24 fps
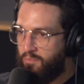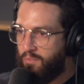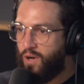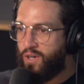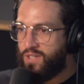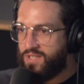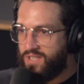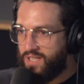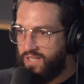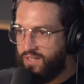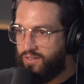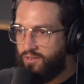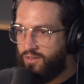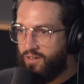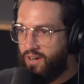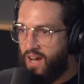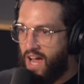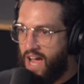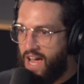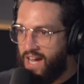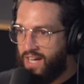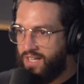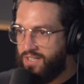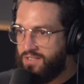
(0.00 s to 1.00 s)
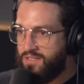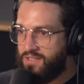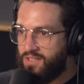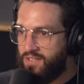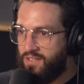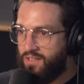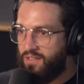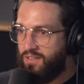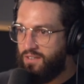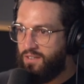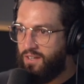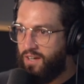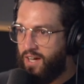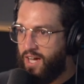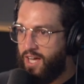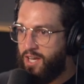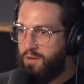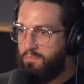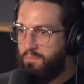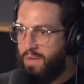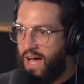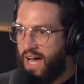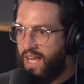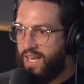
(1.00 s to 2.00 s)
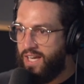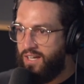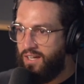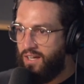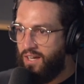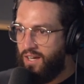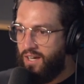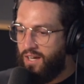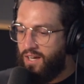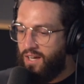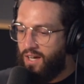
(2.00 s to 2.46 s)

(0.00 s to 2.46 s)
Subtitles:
mostly through Ains and Maddie.